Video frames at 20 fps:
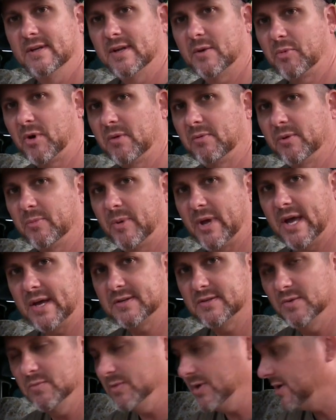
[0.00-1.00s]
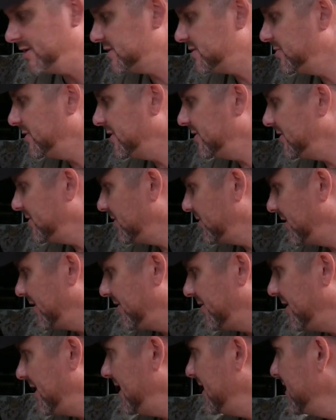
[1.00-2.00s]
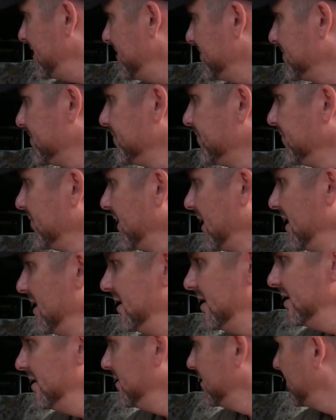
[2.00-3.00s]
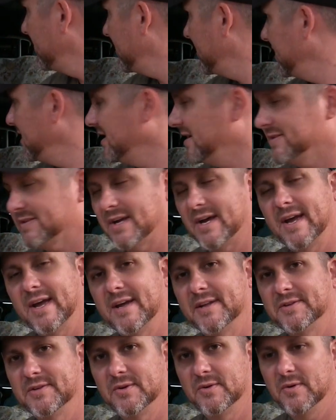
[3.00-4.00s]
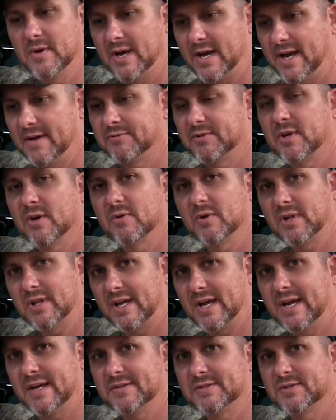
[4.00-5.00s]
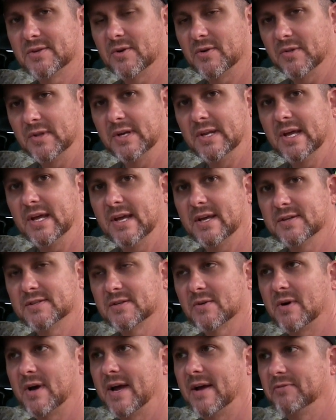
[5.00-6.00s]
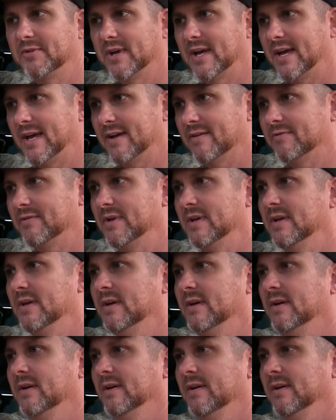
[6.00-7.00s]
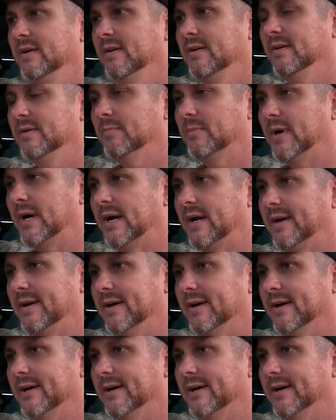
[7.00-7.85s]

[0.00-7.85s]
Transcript: I probably packed too much, but the thing, the thing is I had to, I have to go to class during the day, so I have to have my...